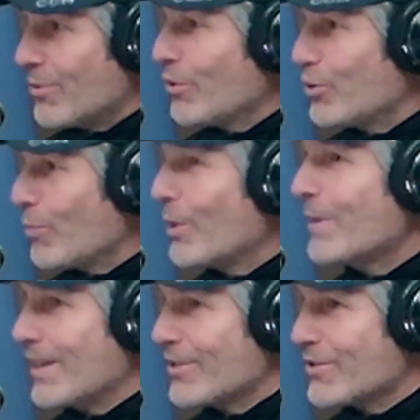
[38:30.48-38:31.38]
there's only so
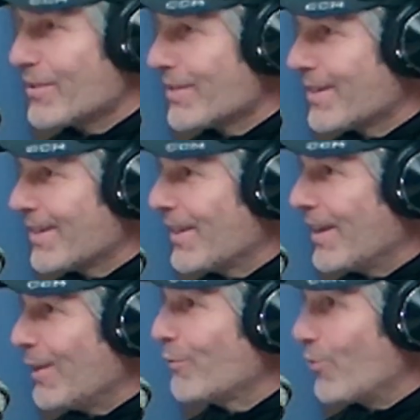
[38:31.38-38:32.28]
many minutes
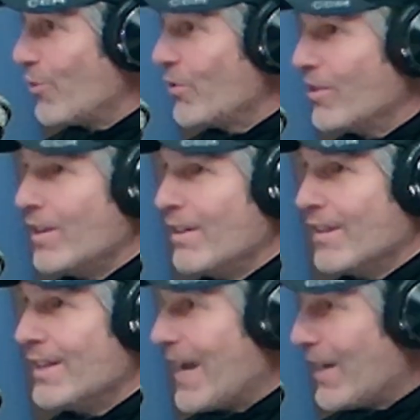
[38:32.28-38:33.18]
uh, for
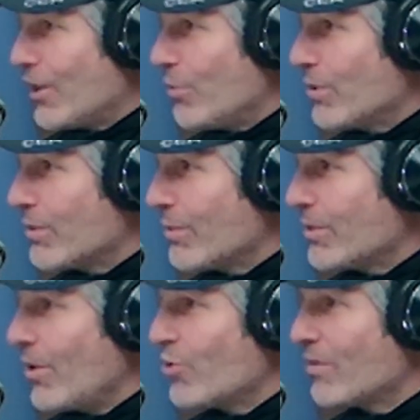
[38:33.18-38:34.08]
the Edina Youth
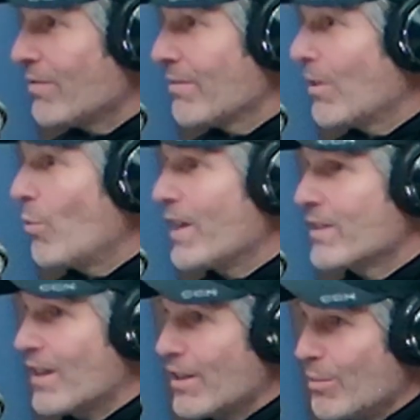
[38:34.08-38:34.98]
Association, the
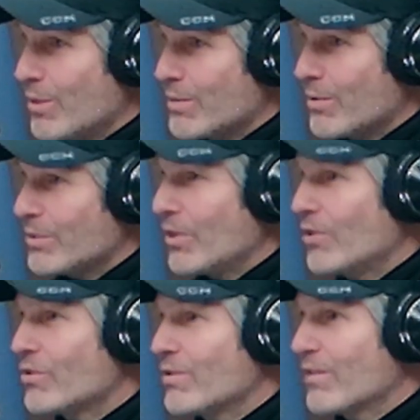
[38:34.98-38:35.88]
Wayzata Youth
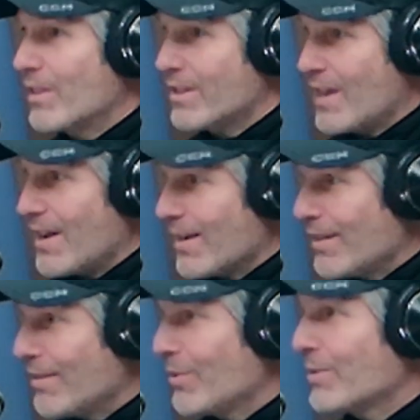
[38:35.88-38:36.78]
Association, the
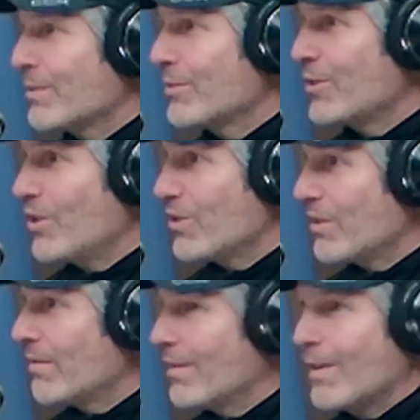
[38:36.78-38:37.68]
Tonka Youth
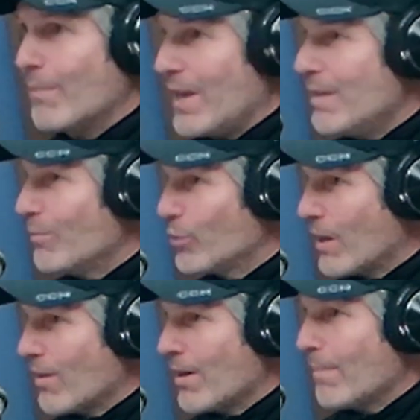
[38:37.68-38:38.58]
Association, the Eden
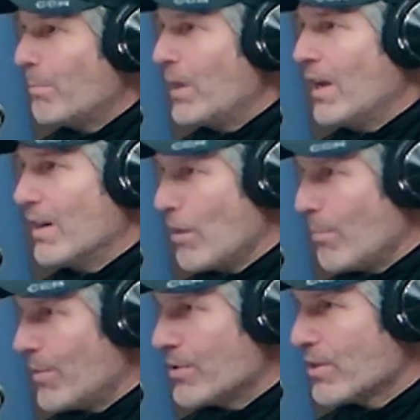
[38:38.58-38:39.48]
Prairie, big
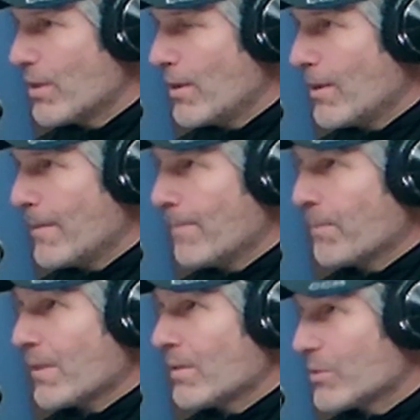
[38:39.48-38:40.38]
numbers.
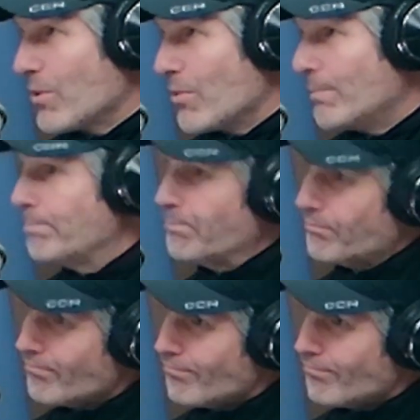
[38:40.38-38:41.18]
So,